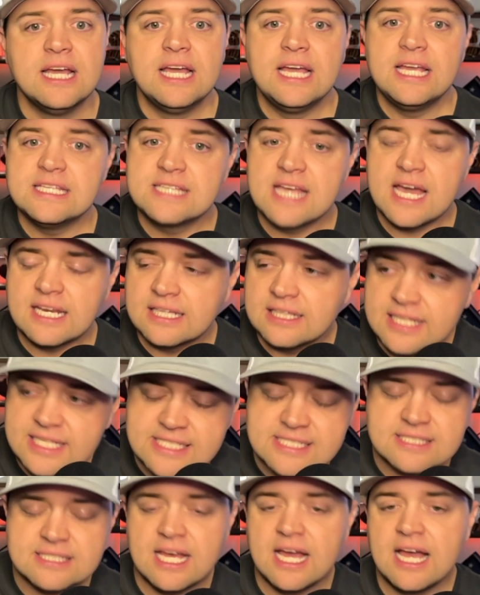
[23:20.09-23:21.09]
He's got elite
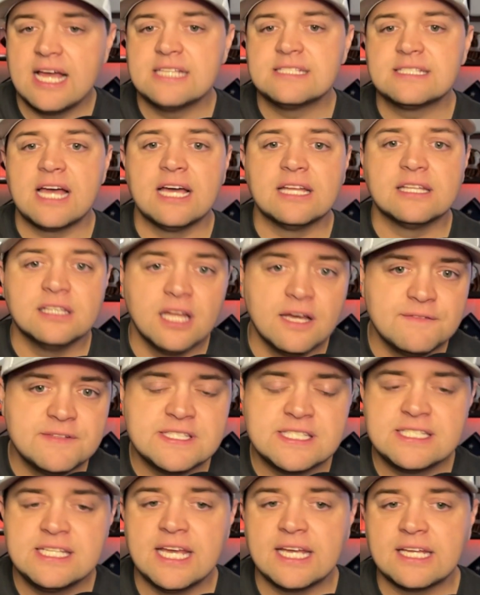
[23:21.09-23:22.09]
size. I love
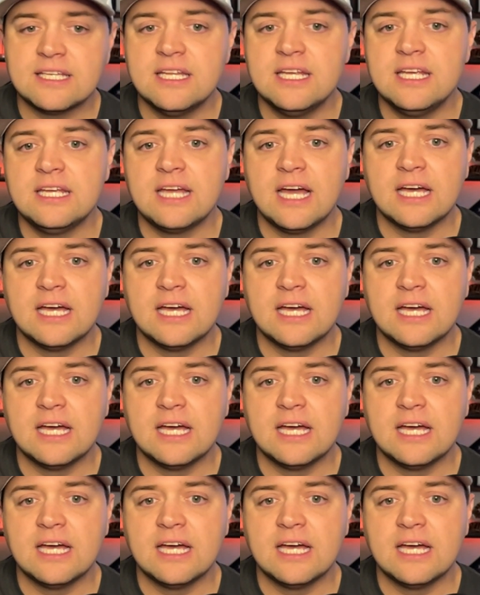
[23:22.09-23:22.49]
his technique.